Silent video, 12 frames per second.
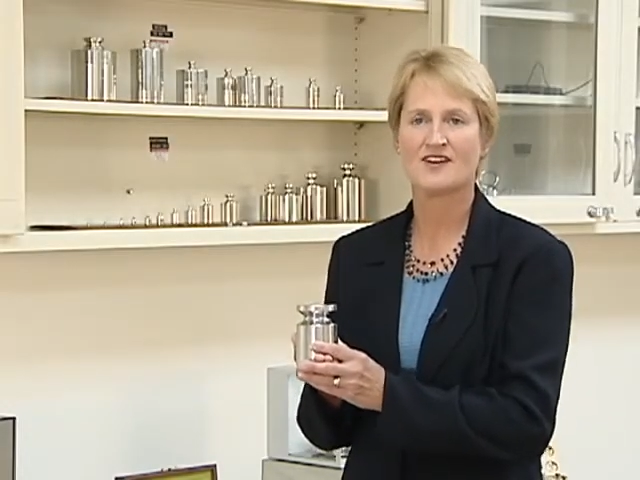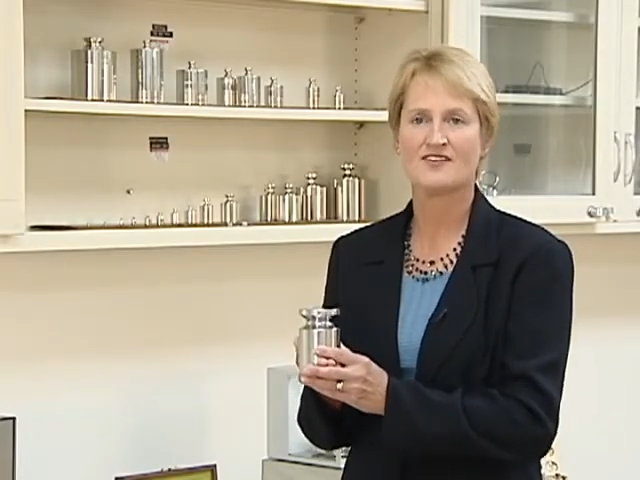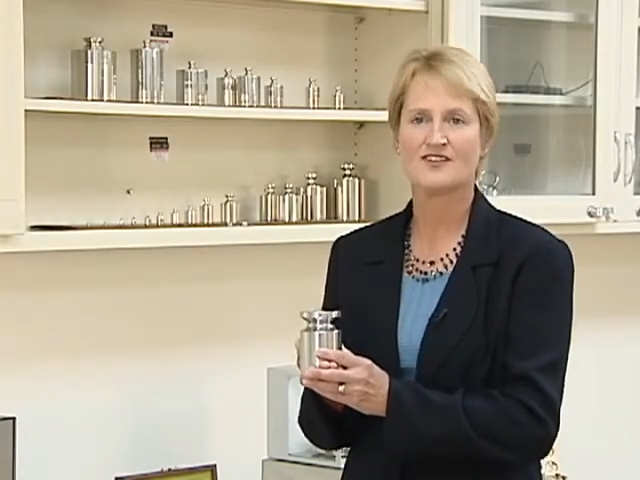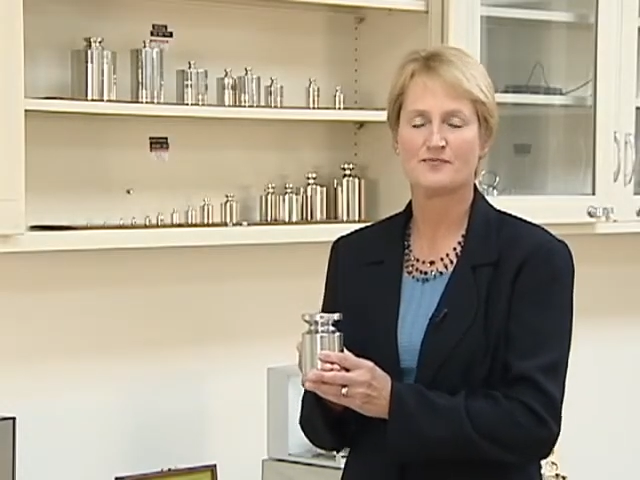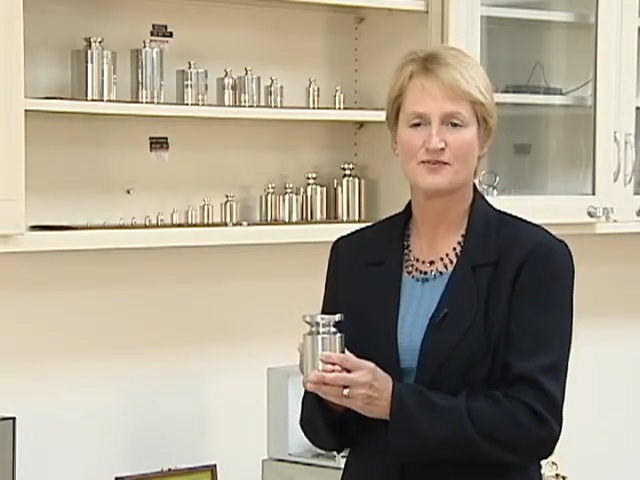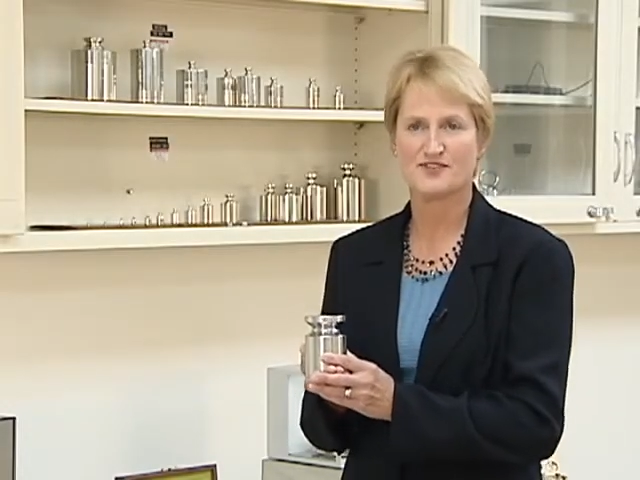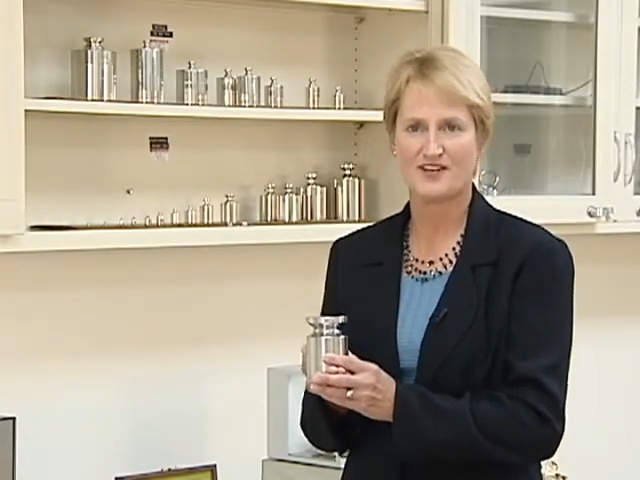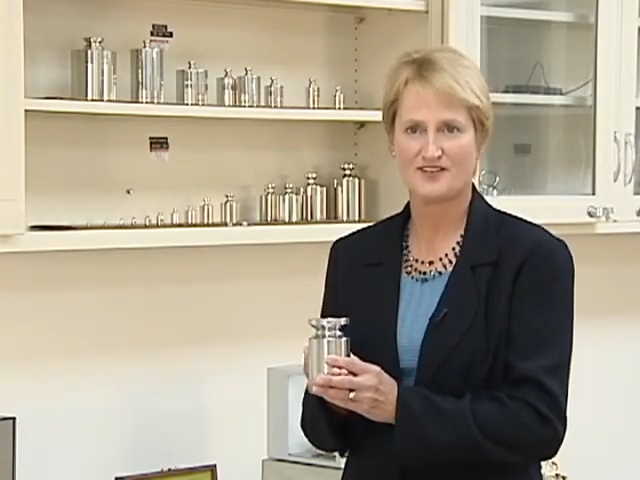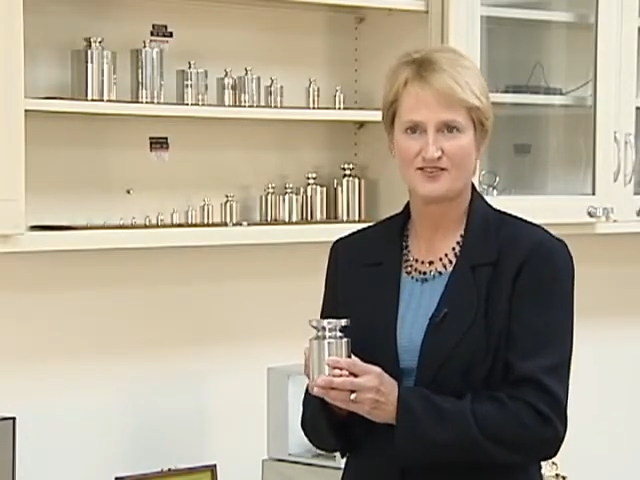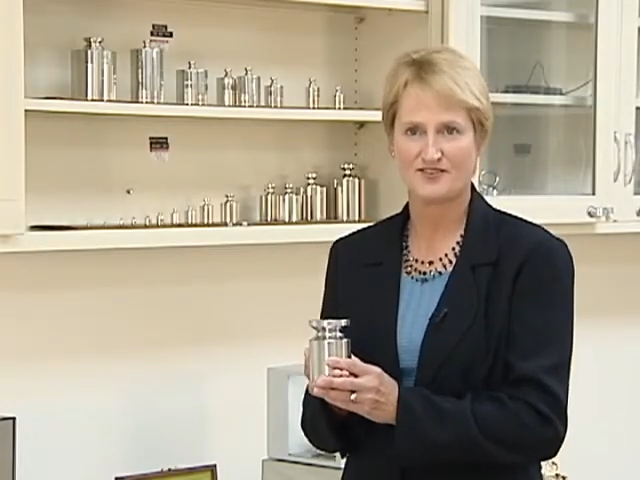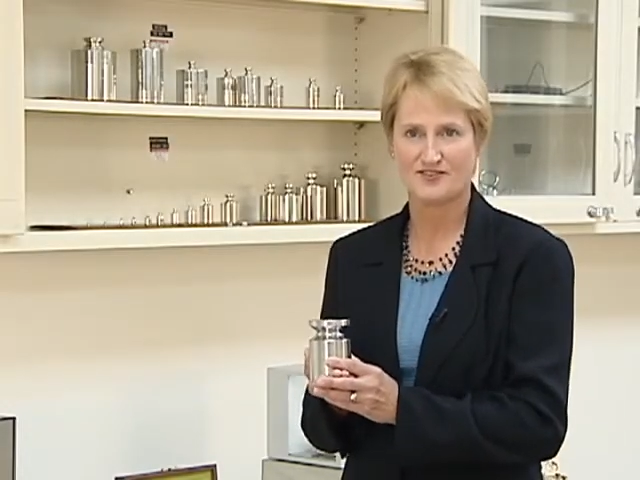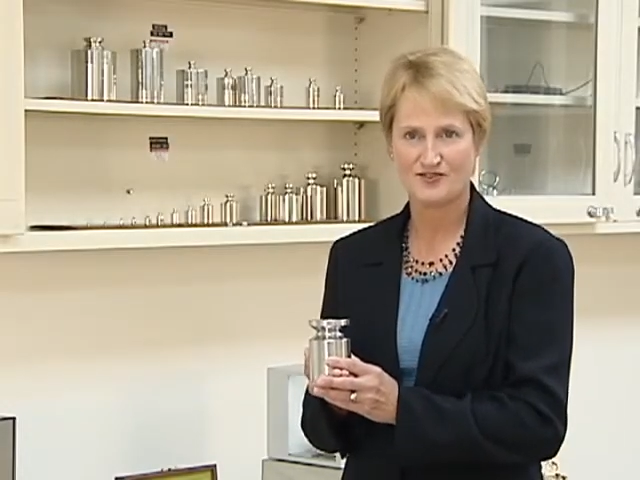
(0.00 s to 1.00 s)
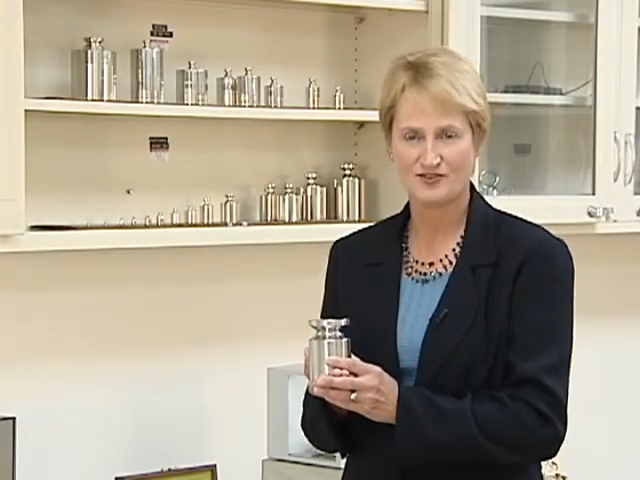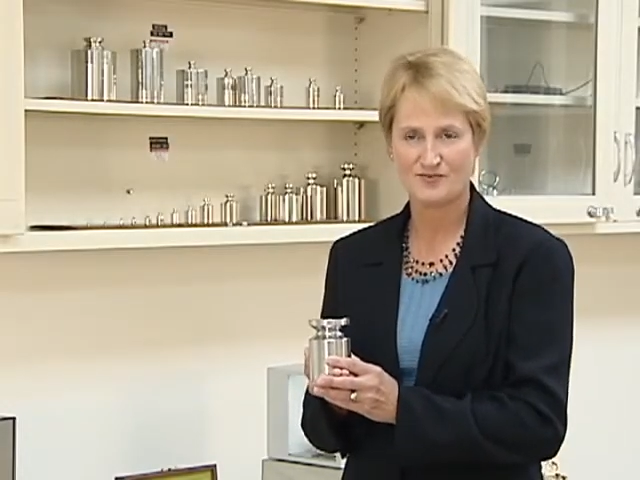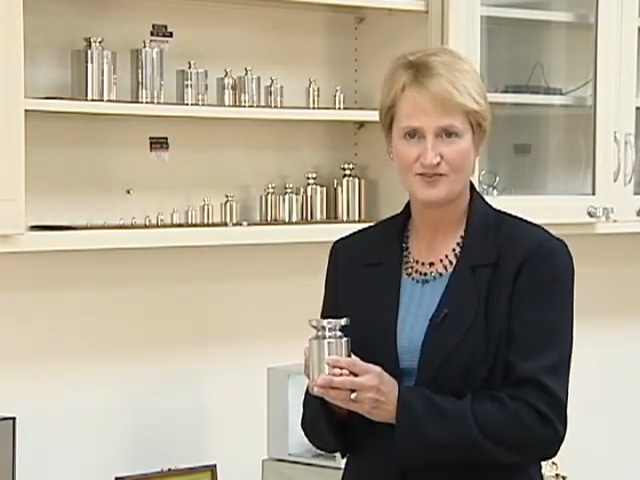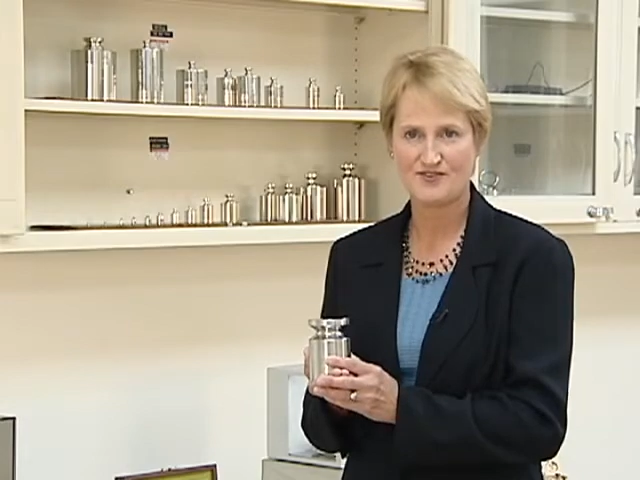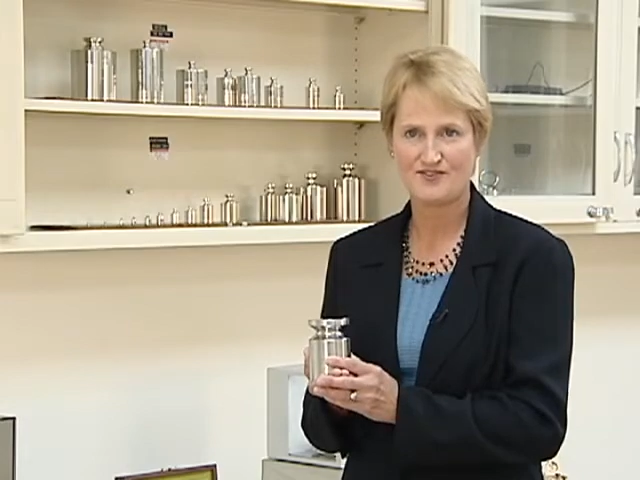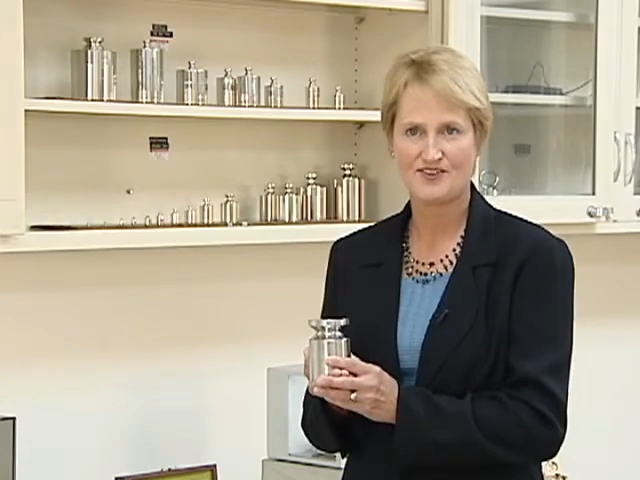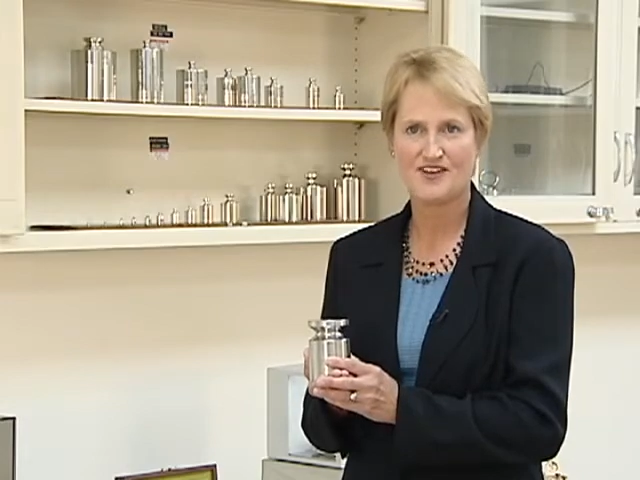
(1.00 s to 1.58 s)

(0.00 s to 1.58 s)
that protect consumers